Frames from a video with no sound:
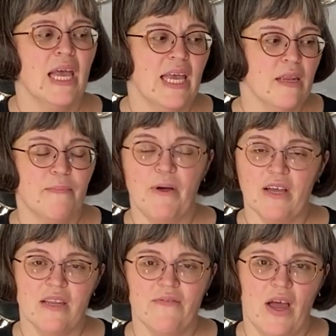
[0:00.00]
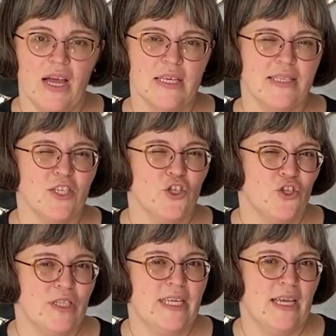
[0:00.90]
In a bucket of ice, it
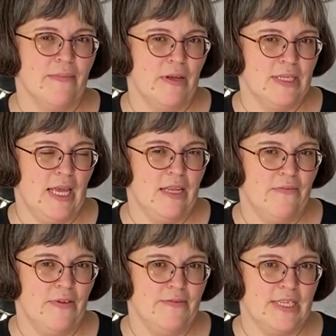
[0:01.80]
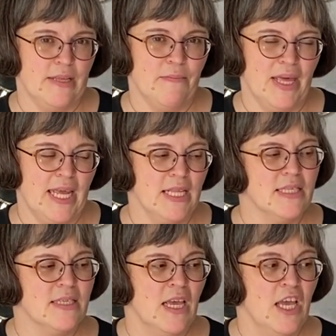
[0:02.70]
should take about 10 to 15 minutes.
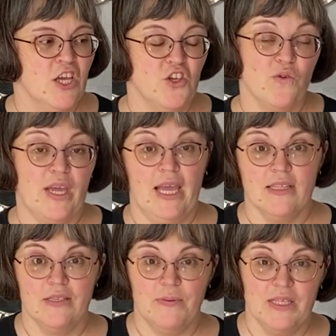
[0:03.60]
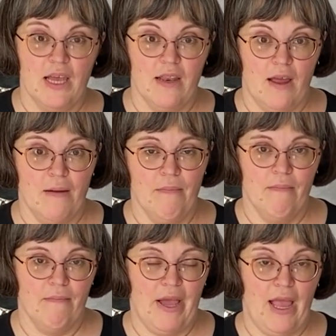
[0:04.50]
You can speed that
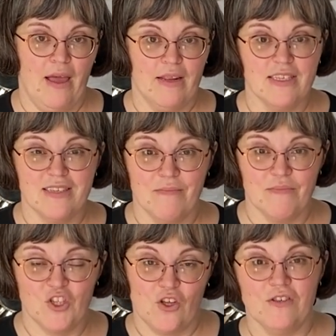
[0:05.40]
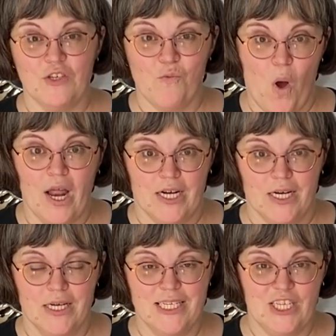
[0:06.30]
up by adding some salty water
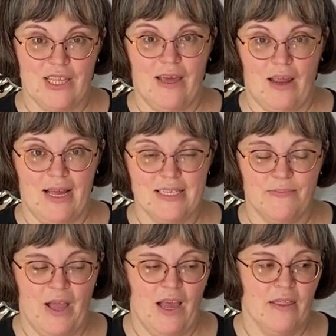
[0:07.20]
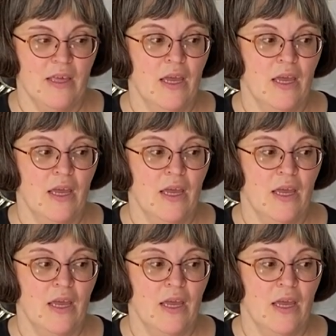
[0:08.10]
to that ice bath.